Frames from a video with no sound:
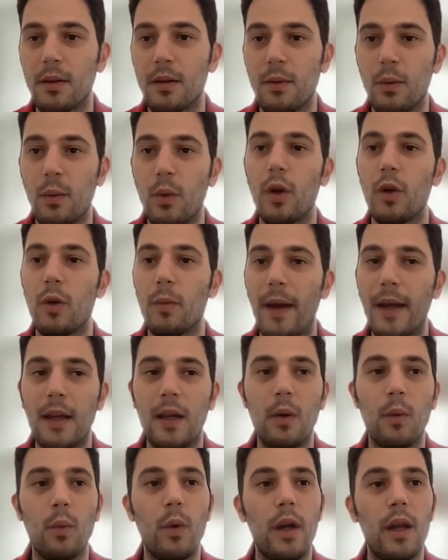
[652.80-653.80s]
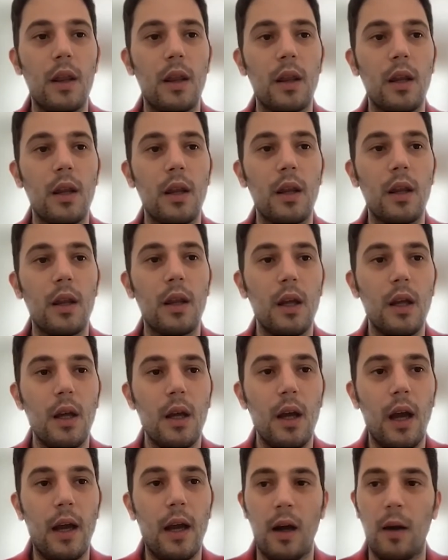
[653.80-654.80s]
who you're banking with
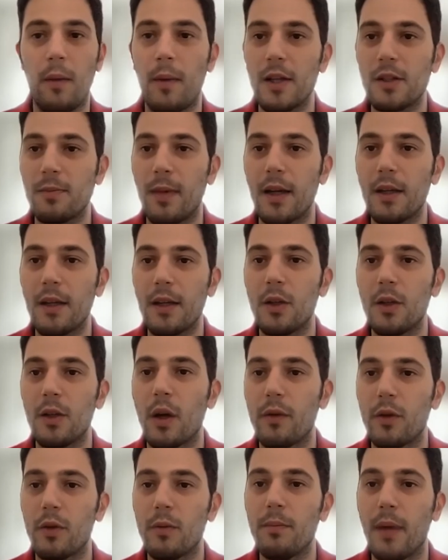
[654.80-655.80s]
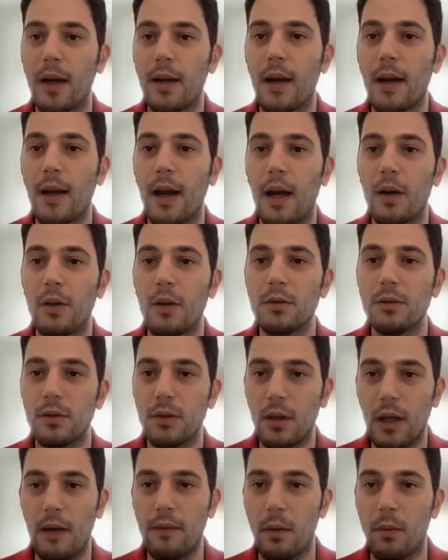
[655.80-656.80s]
and how much money you have in your bank account
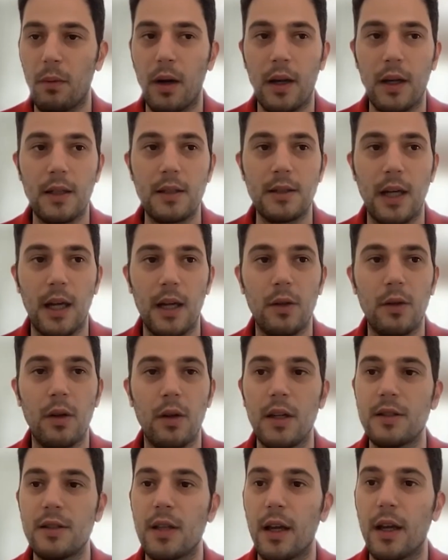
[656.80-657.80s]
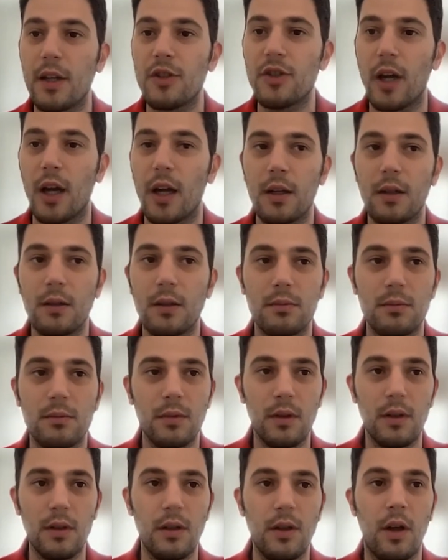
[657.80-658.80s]
everyone can tell you at least they can check
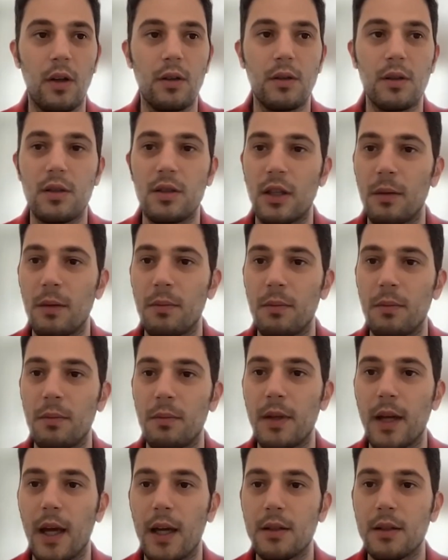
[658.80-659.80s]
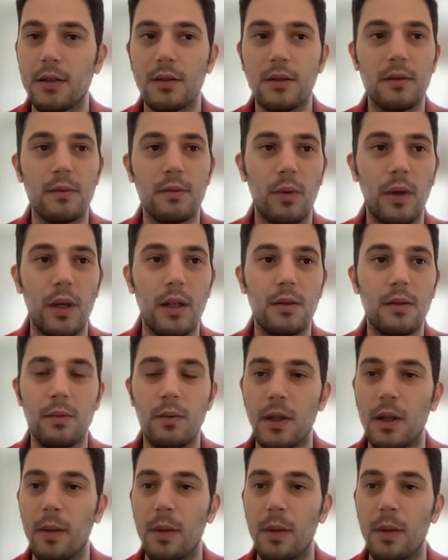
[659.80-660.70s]
not the same yet with with the